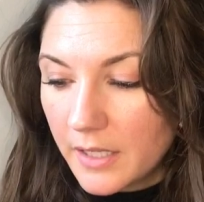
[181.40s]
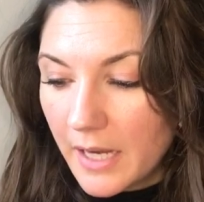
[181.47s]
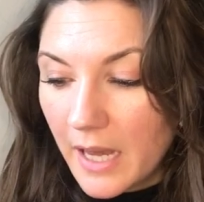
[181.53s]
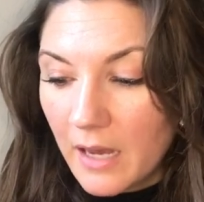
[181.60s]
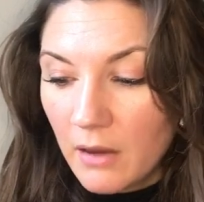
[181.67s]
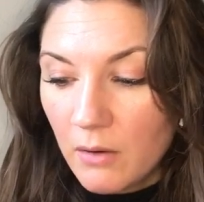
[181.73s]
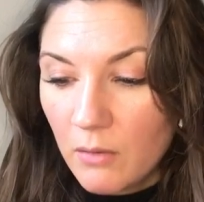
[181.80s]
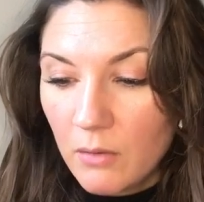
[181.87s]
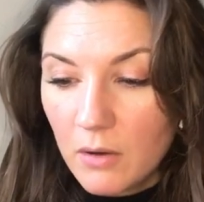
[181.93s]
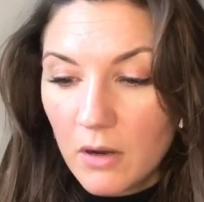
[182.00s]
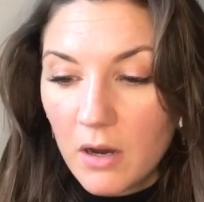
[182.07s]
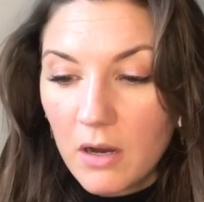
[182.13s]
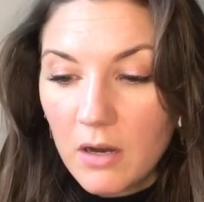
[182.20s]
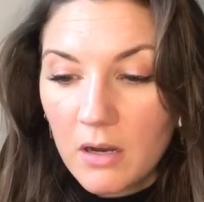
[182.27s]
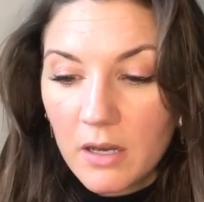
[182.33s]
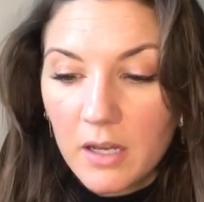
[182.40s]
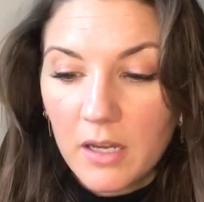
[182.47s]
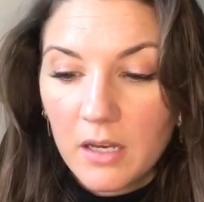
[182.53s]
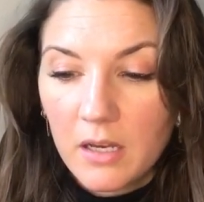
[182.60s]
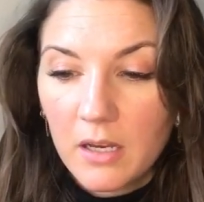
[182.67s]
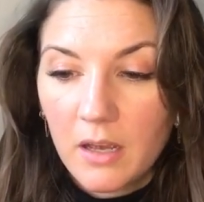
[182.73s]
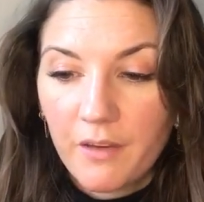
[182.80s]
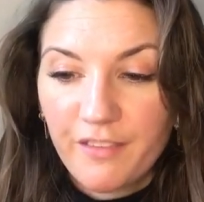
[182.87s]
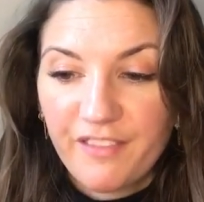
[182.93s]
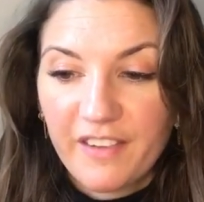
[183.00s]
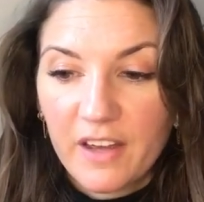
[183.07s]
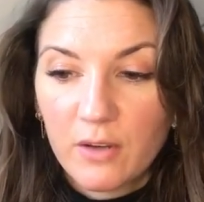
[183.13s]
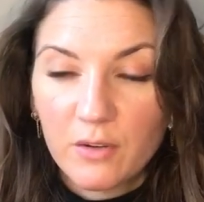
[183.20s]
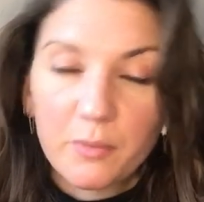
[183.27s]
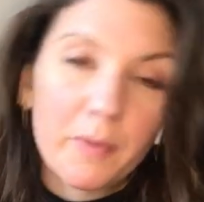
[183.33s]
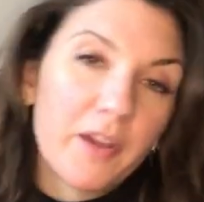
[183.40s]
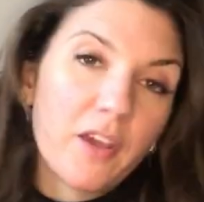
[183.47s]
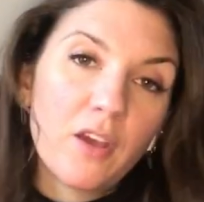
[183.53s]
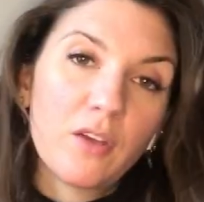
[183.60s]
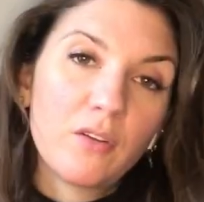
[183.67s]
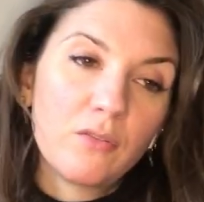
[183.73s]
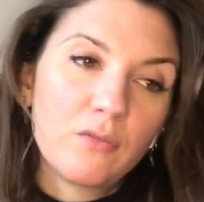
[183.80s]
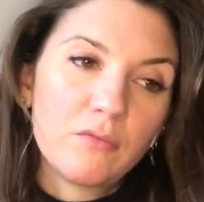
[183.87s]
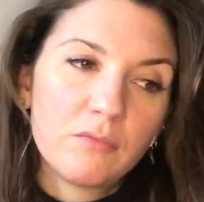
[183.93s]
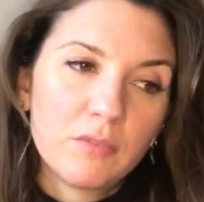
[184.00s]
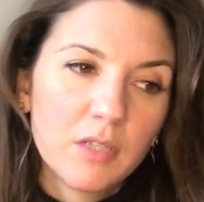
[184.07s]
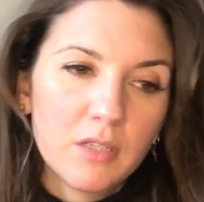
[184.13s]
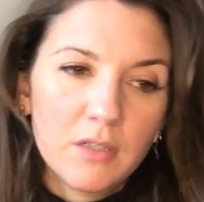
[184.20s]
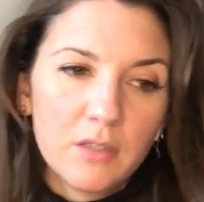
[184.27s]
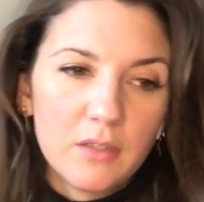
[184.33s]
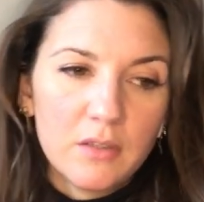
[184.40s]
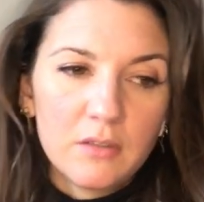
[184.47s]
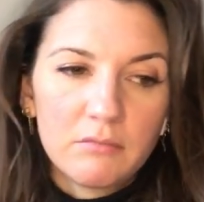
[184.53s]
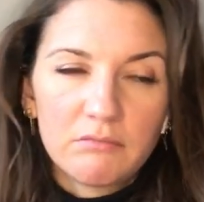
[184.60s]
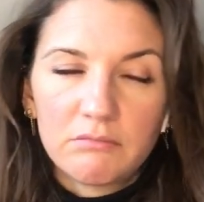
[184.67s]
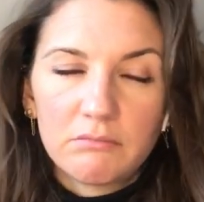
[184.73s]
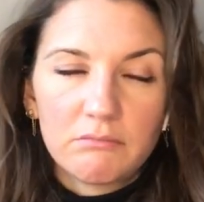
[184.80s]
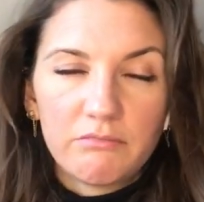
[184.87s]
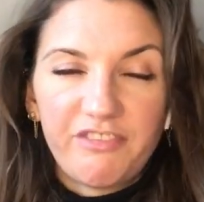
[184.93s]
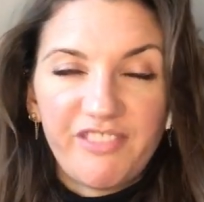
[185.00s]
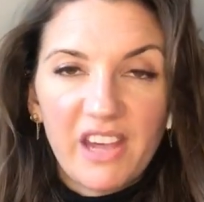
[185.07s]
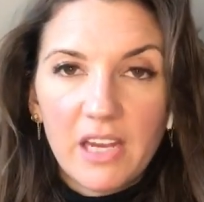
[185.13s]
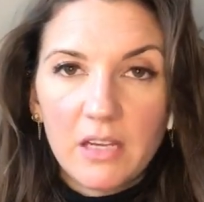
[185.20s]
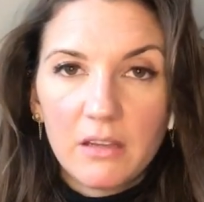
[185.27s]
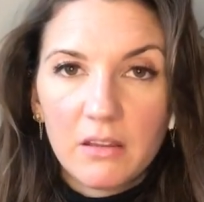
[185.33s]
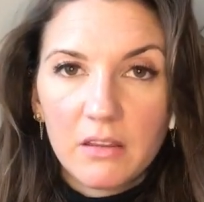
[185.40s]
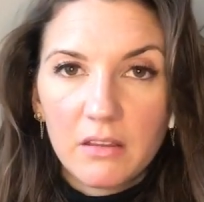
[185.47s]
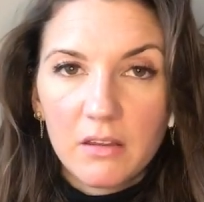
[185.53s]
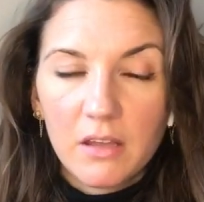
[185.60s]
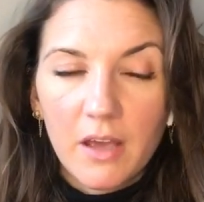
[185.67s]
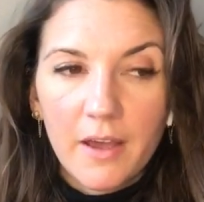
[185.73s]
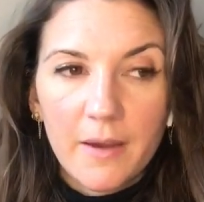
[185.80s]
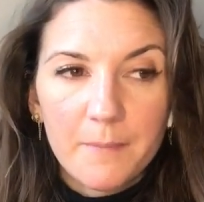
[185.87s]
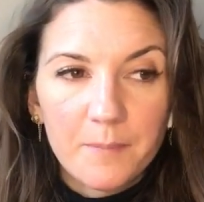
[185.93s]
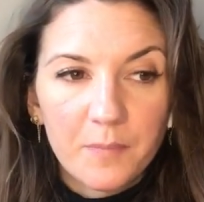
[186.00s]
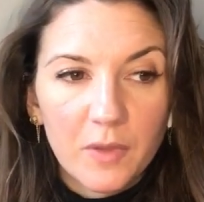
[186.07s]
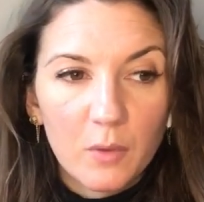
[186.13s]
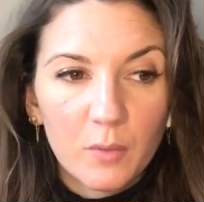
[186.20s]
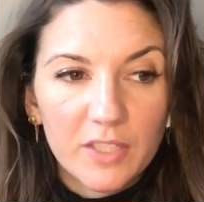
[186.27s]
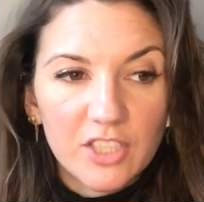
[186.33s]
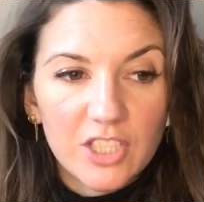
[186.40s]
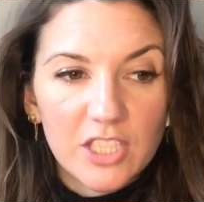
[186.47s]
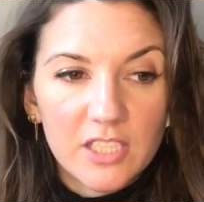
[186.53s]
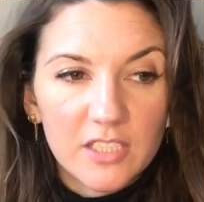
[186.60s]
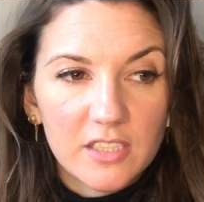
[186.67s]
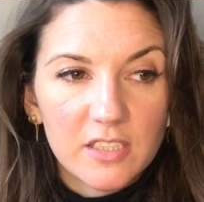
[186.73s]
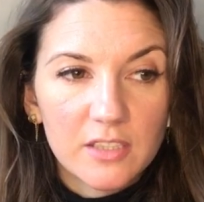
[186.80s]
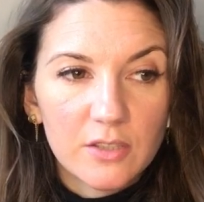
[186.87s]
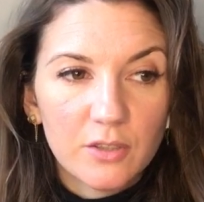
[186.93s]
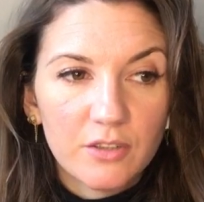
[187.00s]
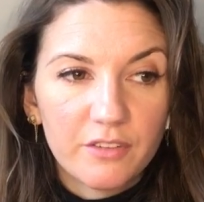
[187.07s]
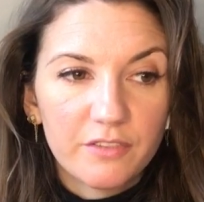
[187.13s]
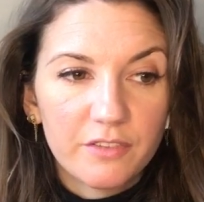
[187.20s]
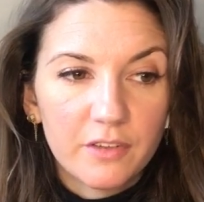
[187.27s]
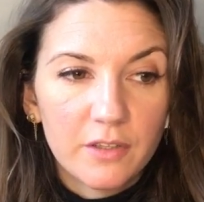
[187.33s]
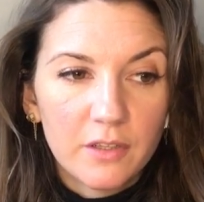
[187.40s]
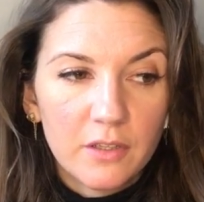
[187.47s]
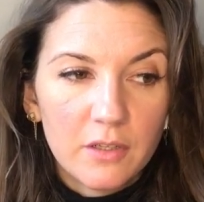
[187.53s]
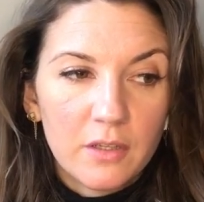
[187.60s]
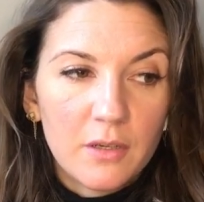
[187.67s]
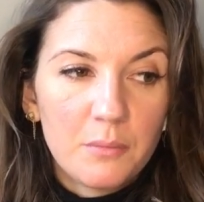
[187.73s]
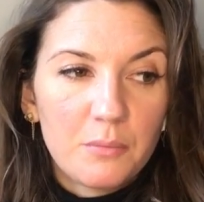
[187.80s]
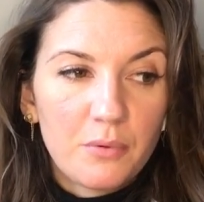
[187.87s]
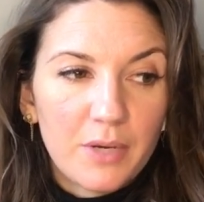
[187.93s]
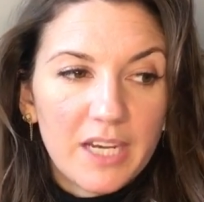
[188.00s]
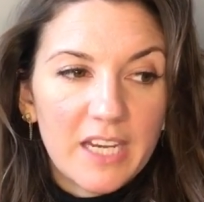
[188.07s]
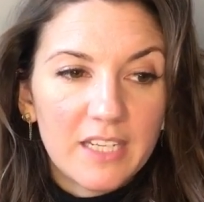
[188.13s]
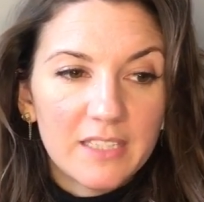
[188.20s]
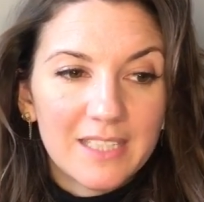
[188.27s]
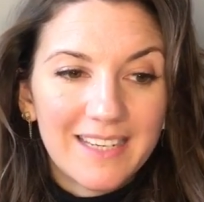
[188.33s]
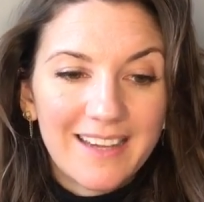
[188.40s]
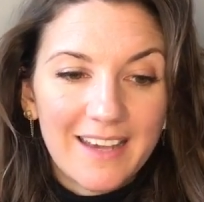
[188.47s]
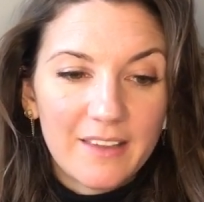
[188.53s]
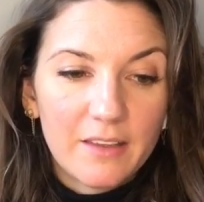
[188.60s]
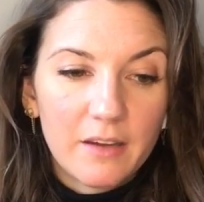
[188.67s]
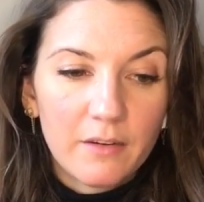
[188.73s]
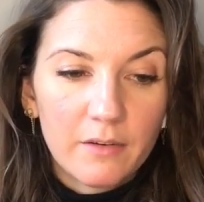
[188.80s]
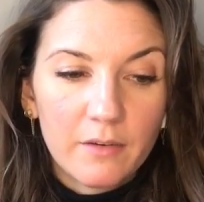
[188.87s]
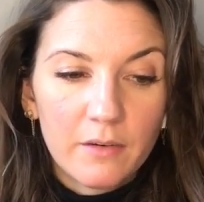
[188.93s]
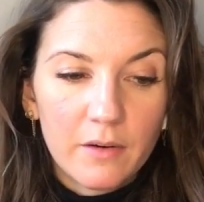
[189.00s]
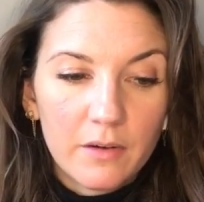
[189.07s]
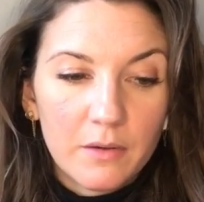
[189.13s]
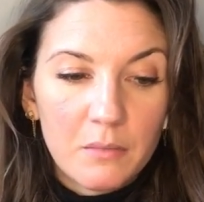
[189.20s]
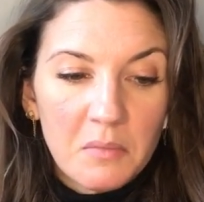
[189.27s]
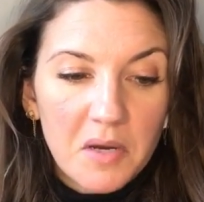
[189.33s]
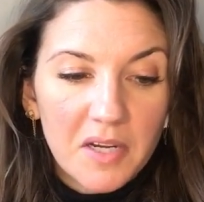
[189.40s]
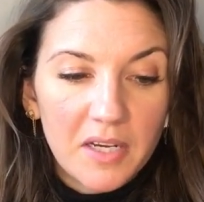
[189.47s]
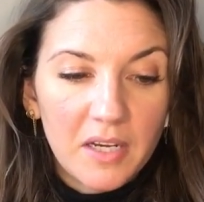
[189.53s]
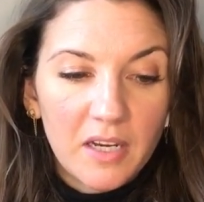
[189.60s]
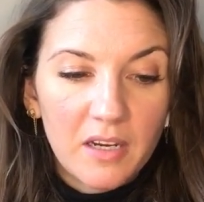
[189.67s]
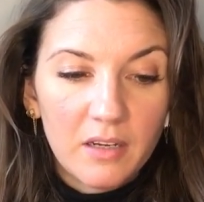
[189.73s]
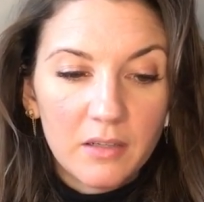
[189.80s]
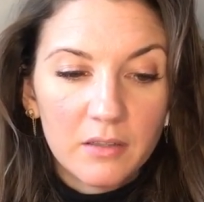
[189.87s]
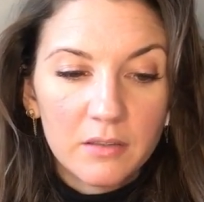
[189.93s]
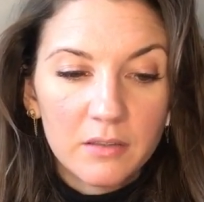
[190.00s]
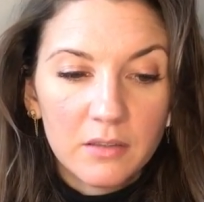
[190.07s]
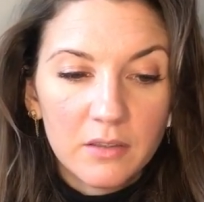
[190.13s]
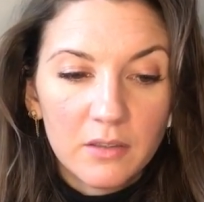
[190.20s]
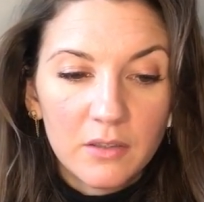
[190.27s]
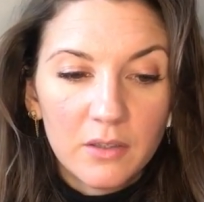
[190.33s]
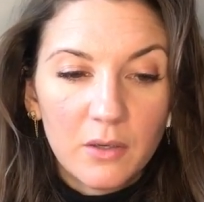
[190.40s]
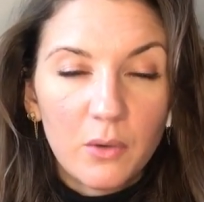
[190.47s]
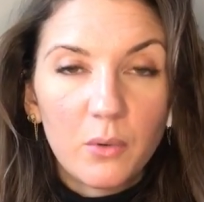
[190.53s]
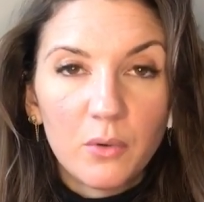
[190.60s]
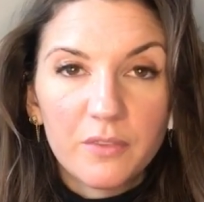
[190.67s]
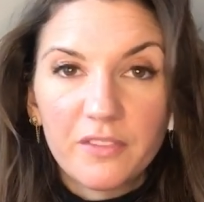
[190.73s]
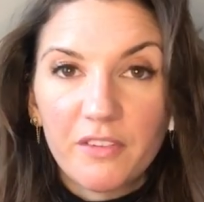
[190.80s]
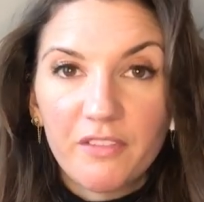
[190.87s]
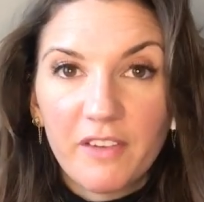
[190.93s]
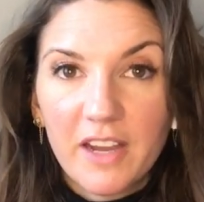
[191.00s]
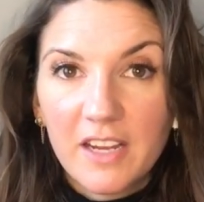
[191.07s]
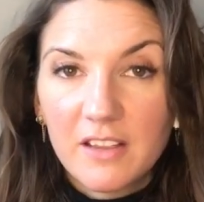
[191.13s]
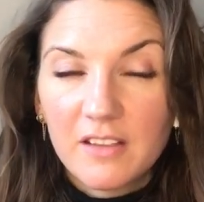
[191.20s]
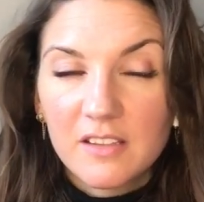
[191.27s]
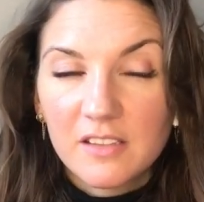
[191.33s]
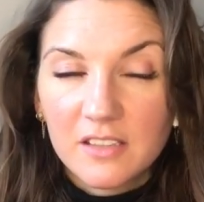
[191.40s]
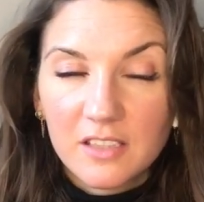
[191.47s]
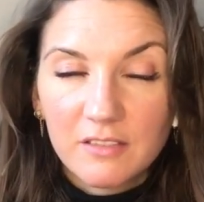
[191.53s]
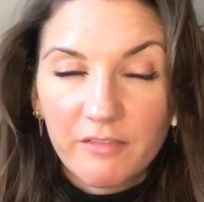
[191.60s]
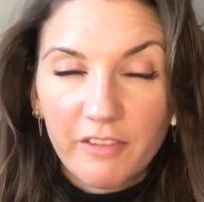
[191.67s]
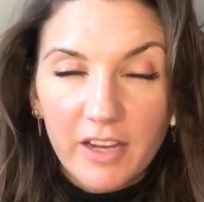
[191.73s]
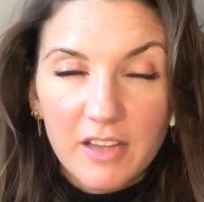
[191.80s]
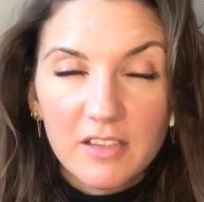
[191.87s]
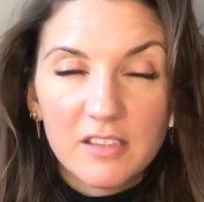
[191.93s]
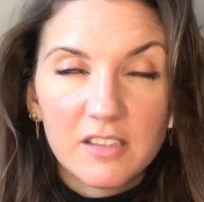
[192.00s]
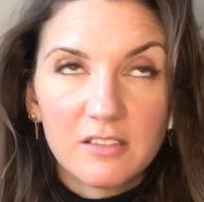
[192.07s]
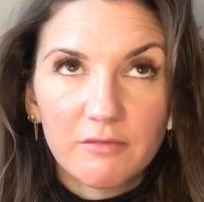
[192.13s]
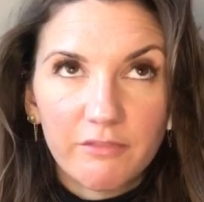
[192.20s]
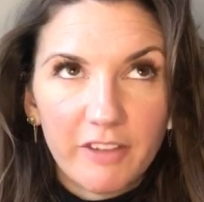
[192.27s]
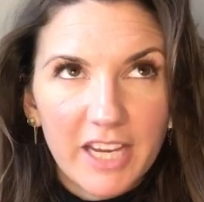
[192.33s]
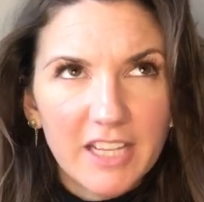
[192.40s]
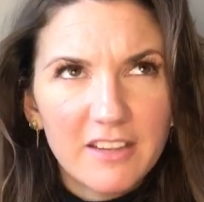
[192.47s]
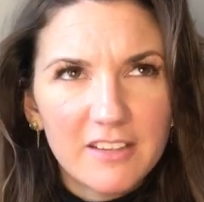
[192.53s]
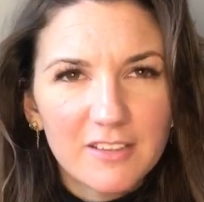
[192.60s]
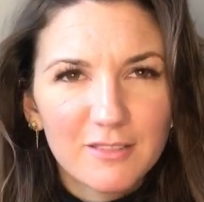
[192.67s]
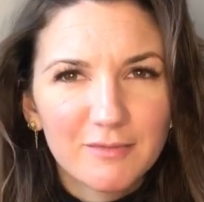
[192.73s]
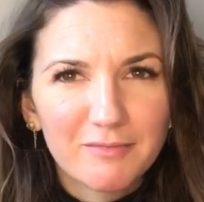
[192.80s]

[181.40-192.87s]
now I have found my own faith, um, which is sort of bringing together, combining all of the faiths, faiths, faiths,